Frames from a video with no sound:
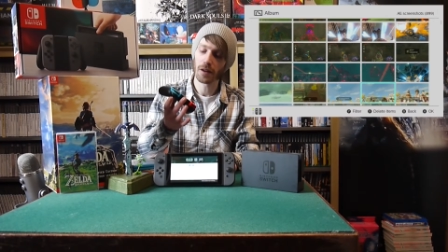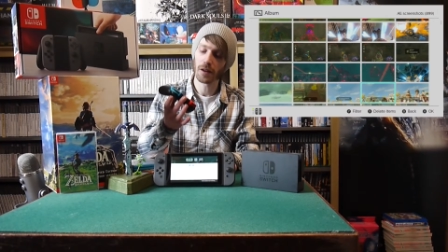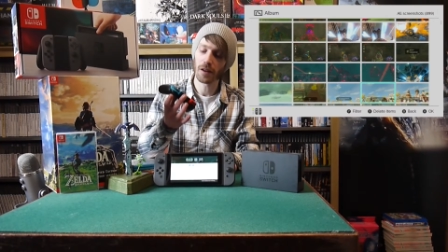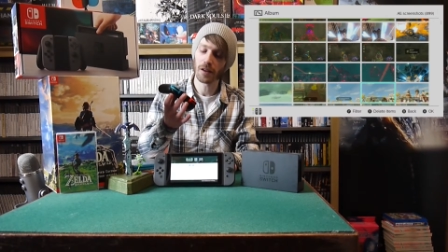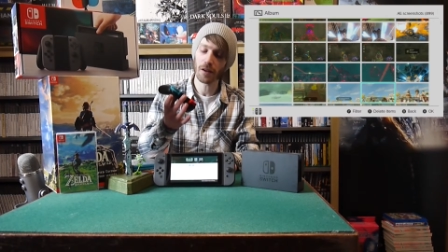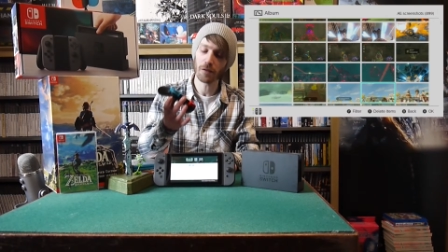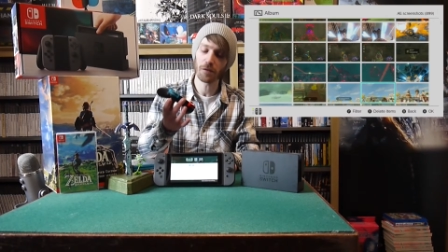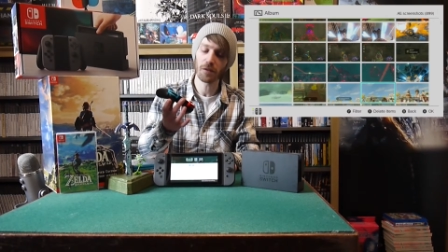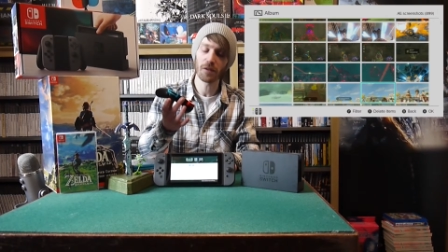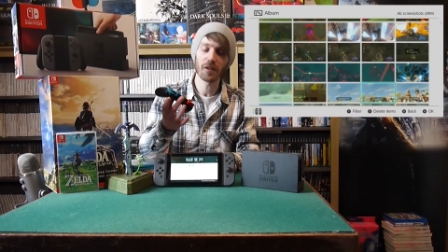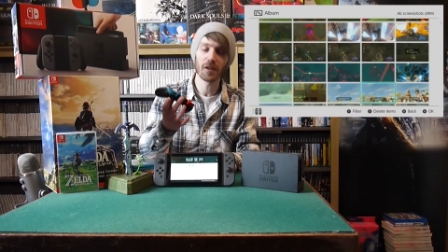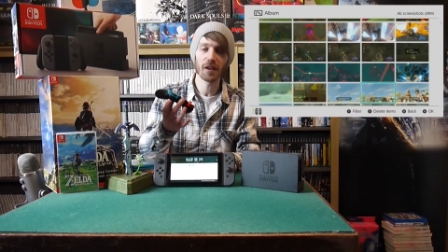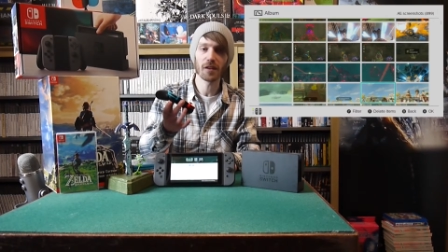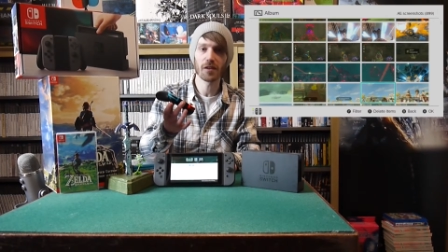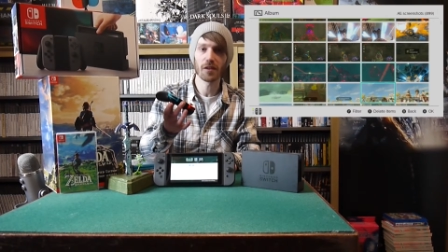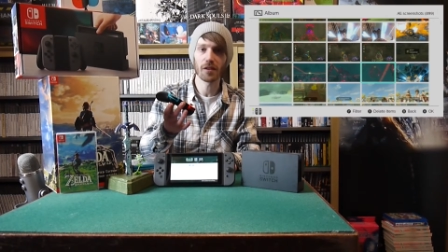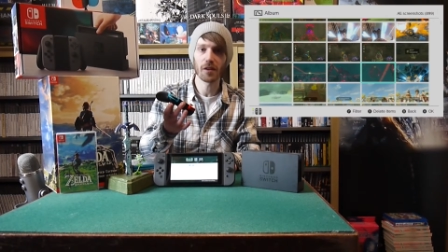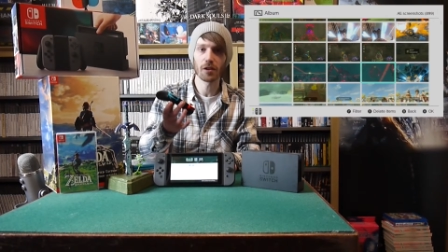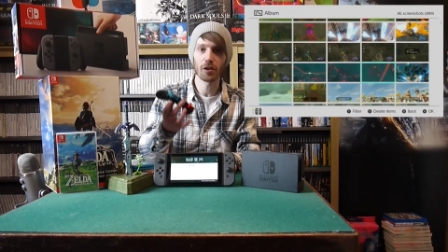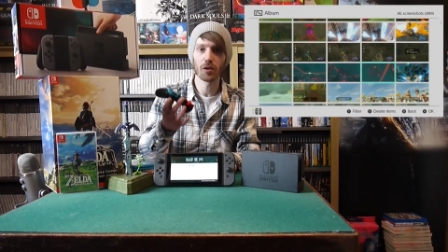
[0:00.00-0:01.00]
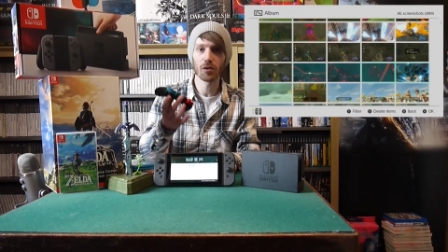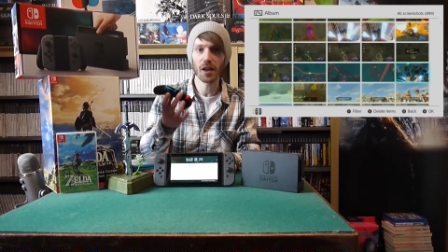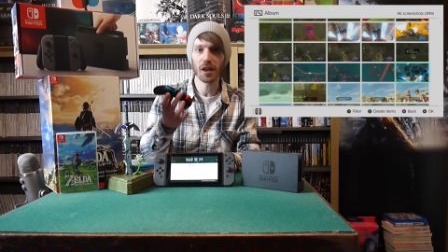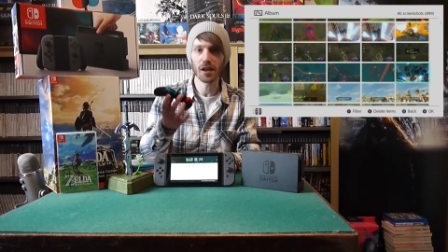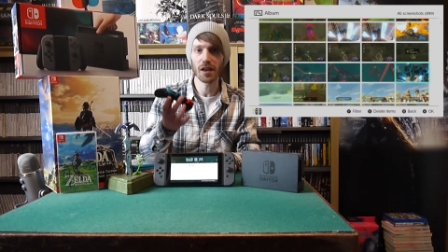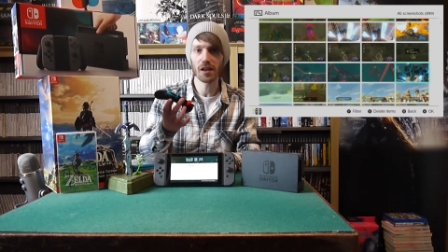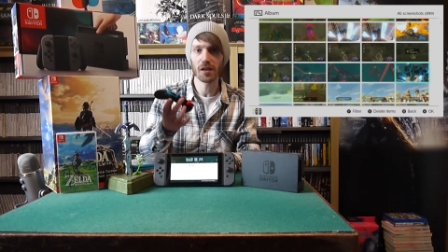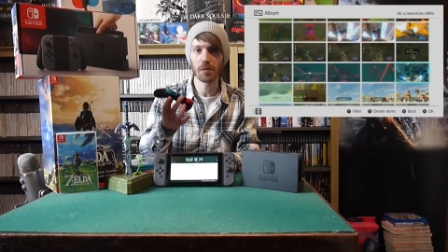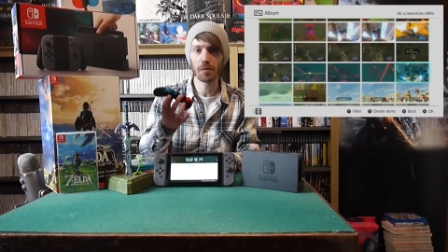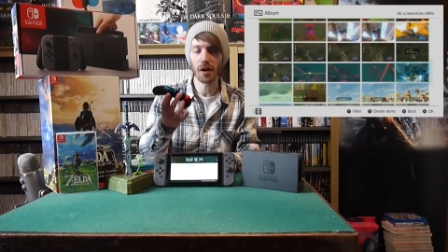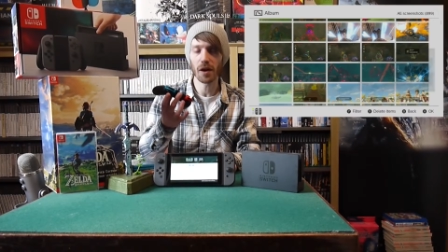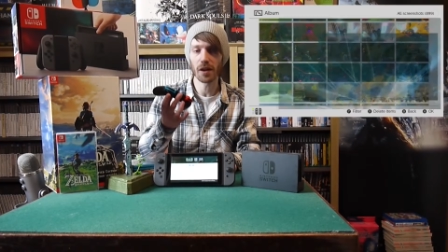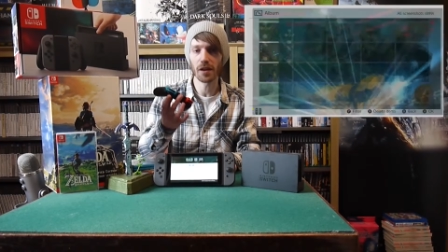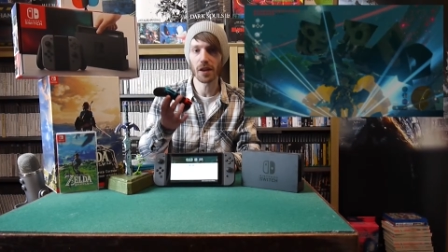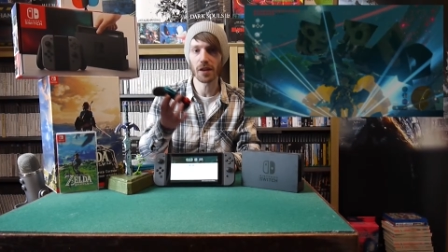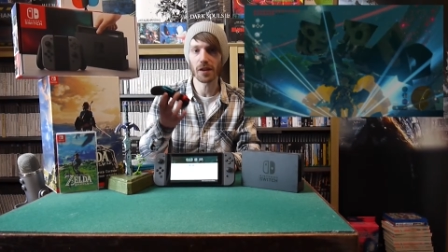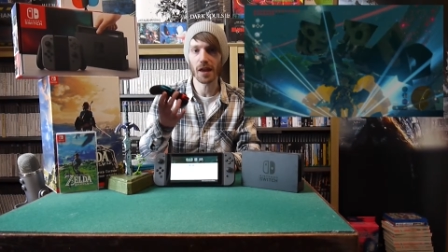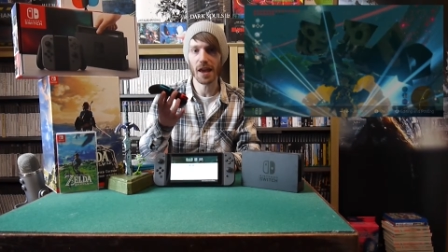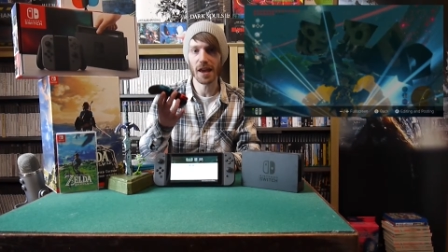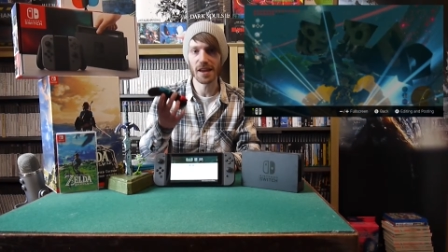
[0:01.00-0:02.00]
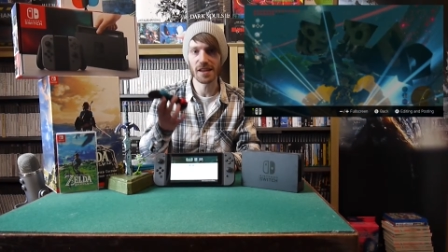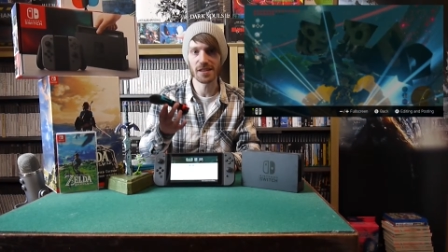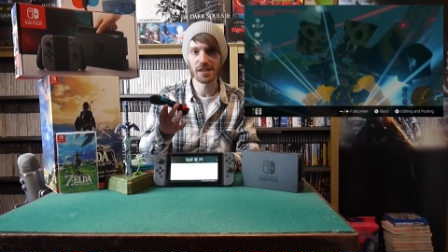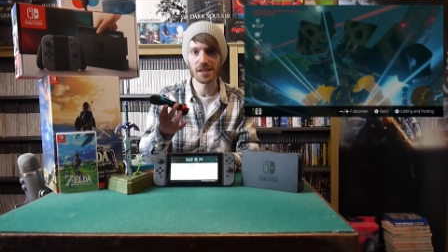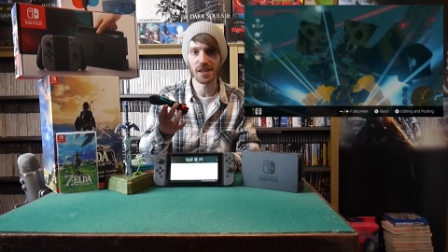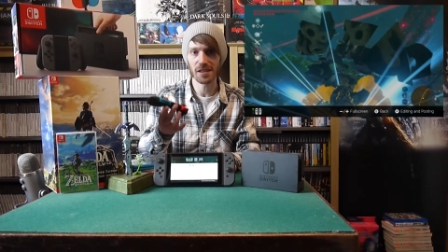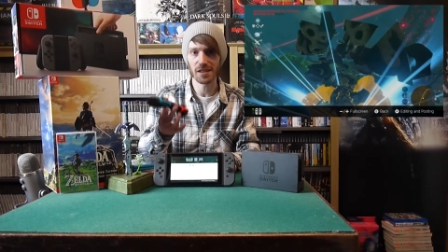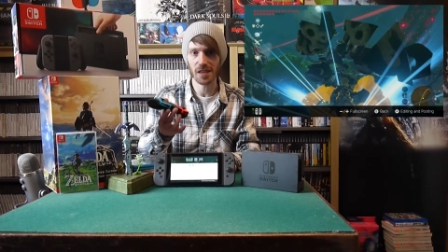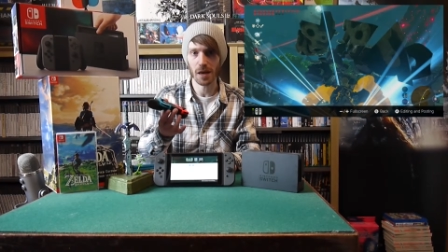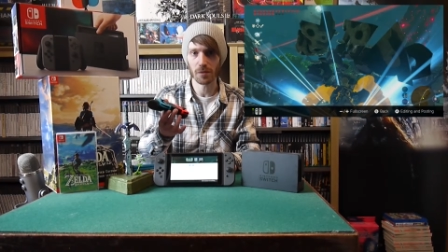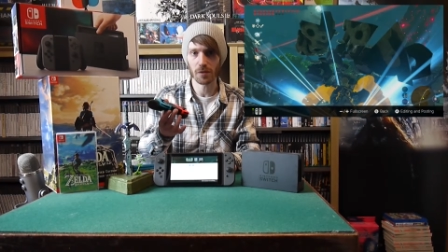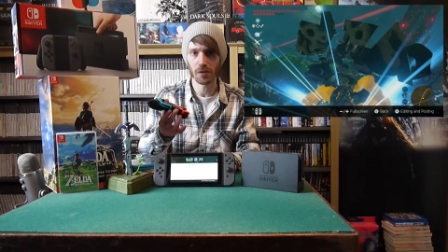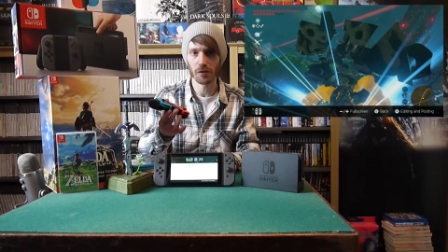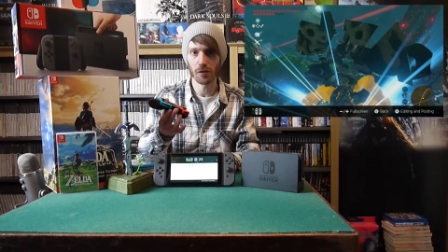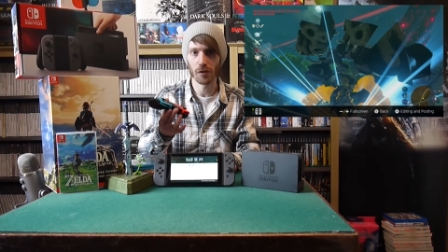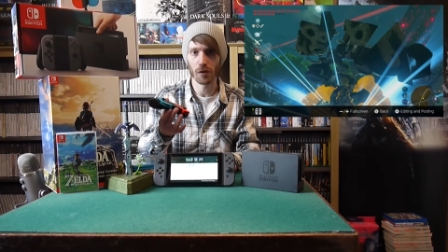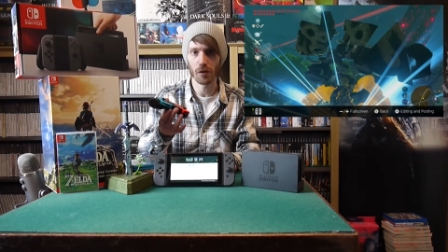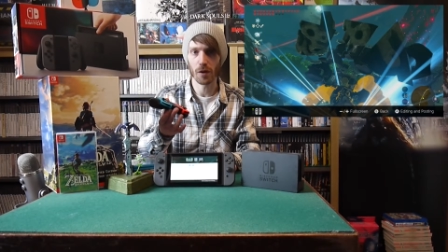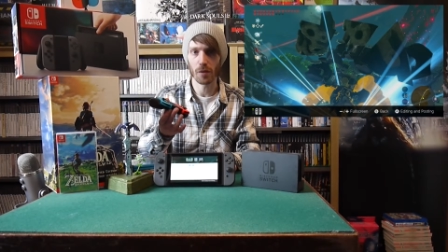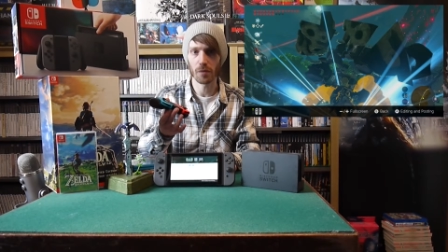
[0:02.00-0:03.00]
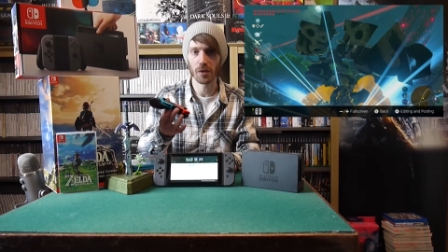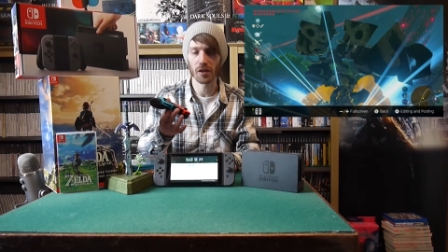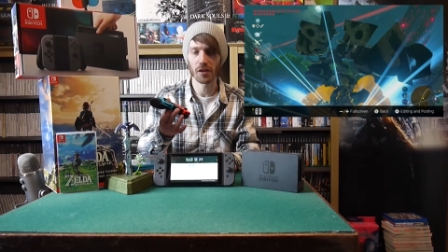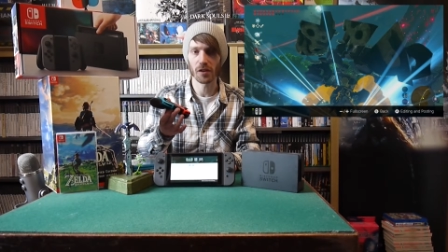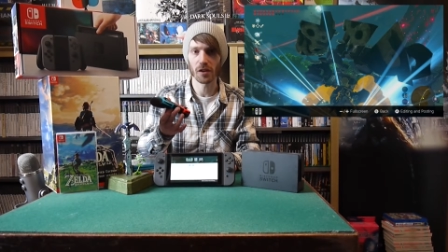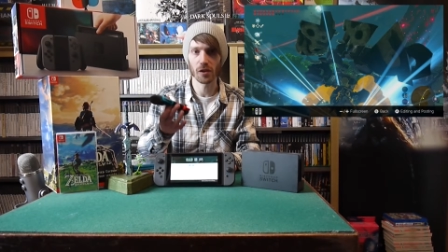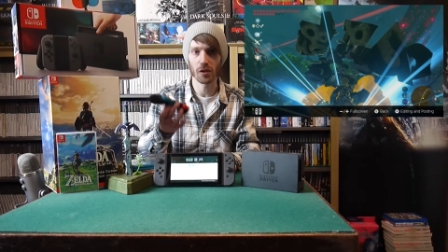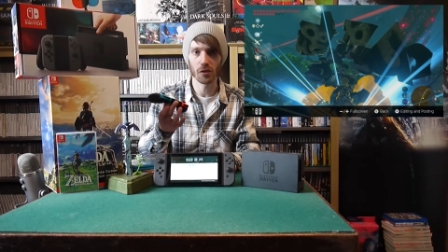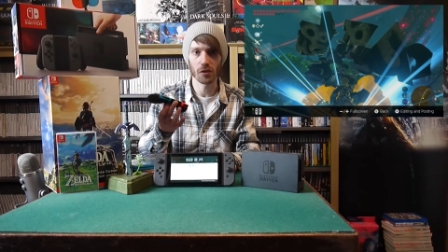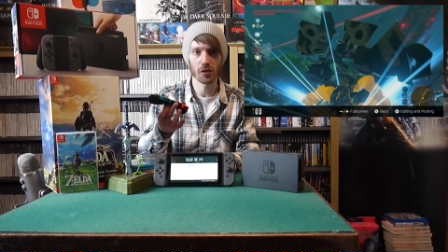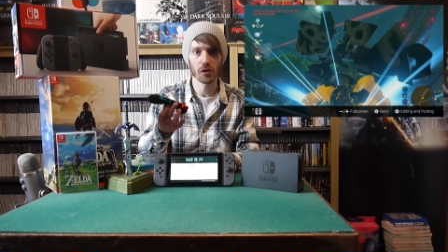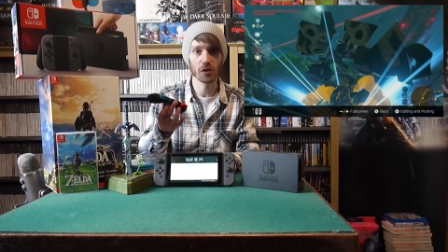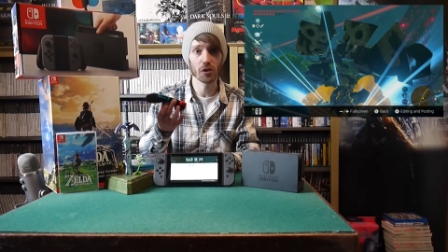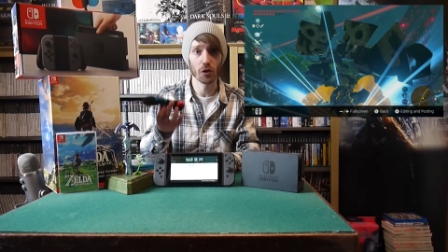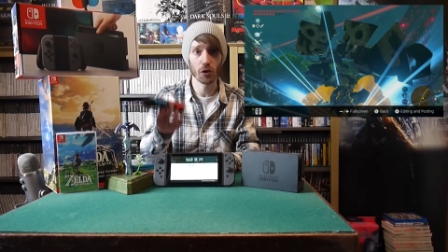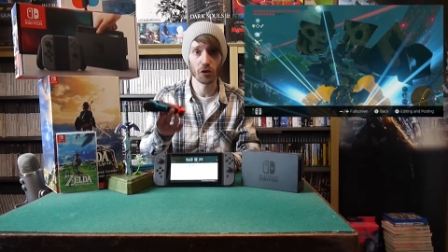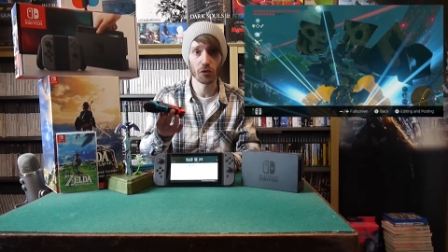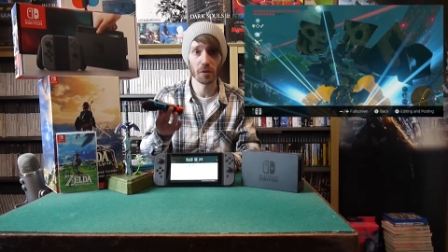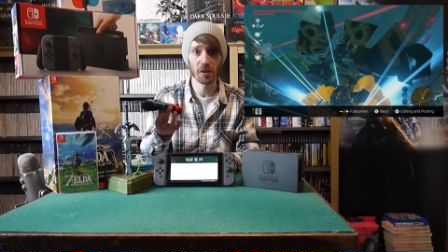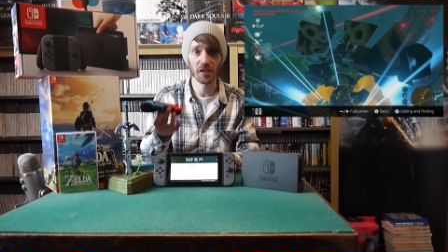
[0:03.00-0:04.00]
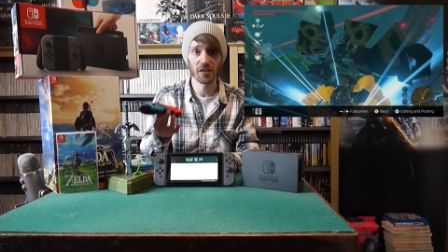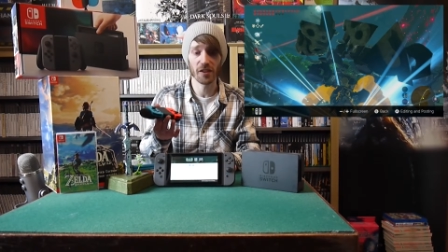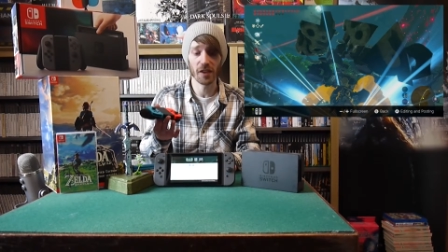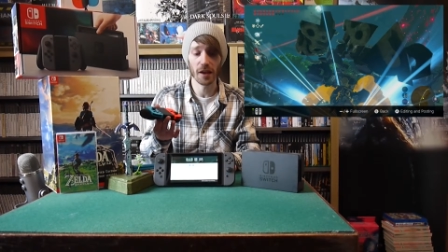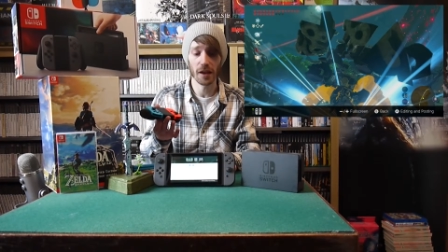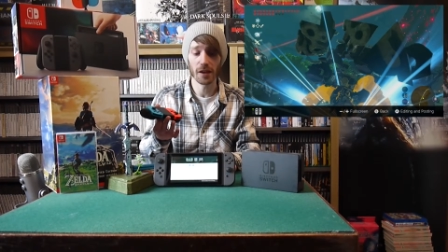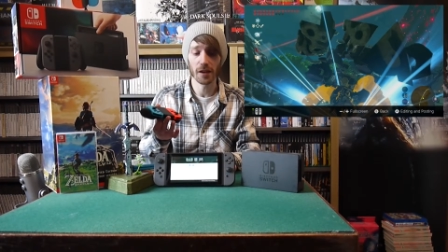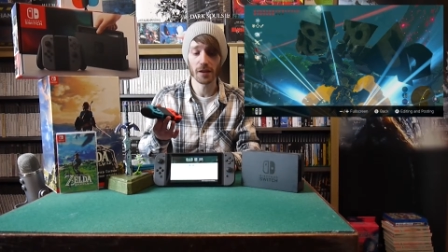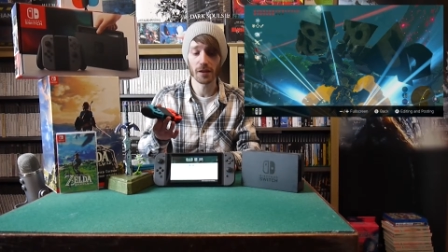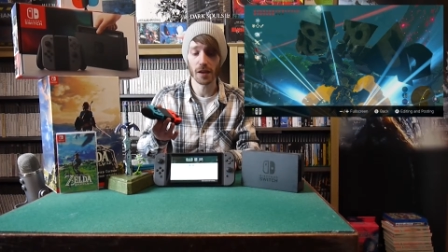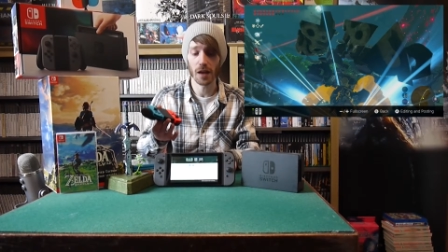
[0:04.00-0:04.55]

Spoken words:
The difference is that you then need to buy another AC adapter for it because it uses USB-C.